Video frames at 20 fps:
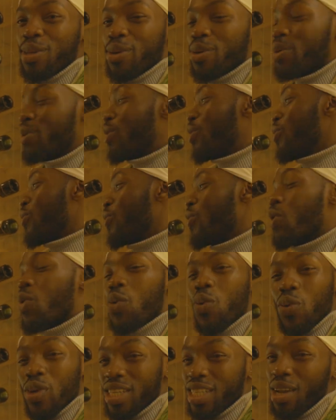you
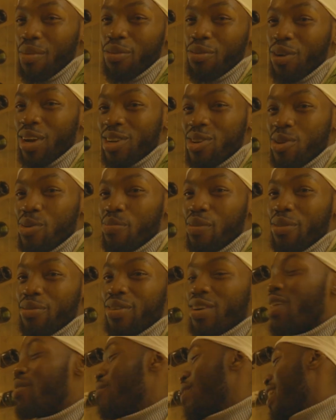which type of wine do you
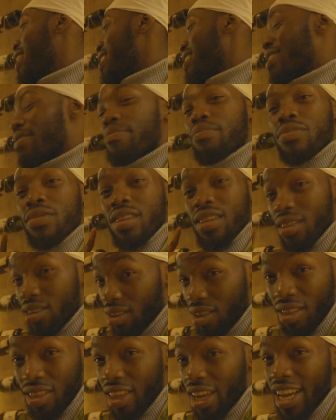prefer, but
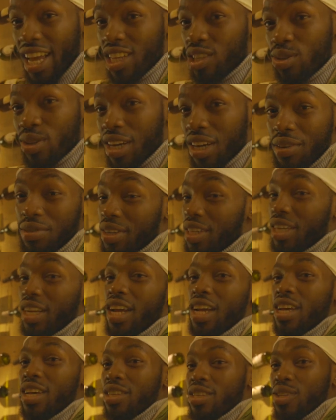they got you covered.
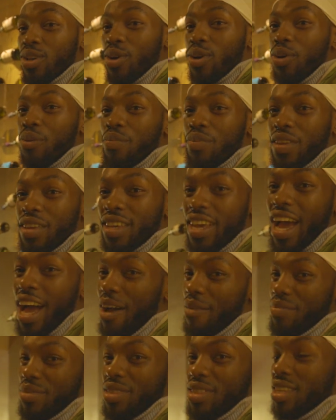So
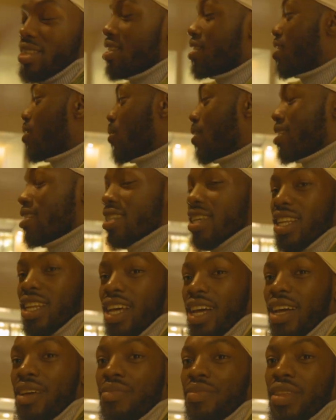yeah, this is the wine
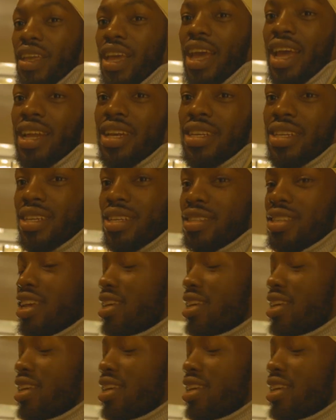cellar, and it's